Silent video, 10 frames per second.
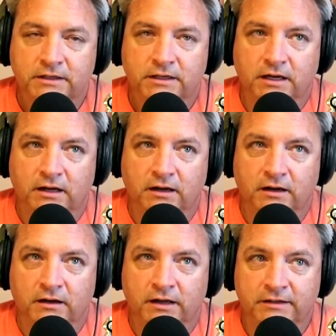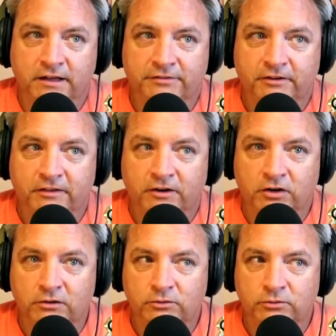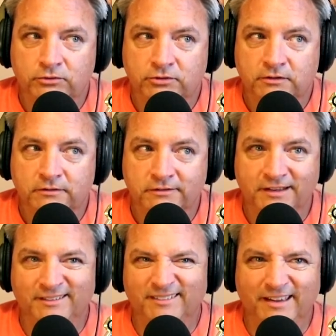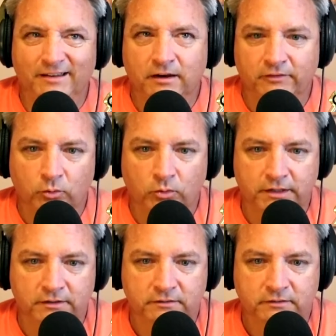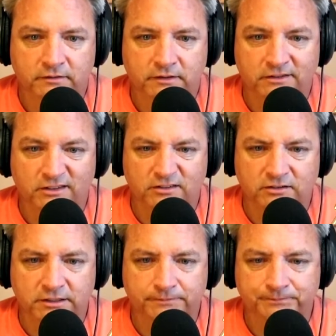And definitely the news didn't get to everyone as easily.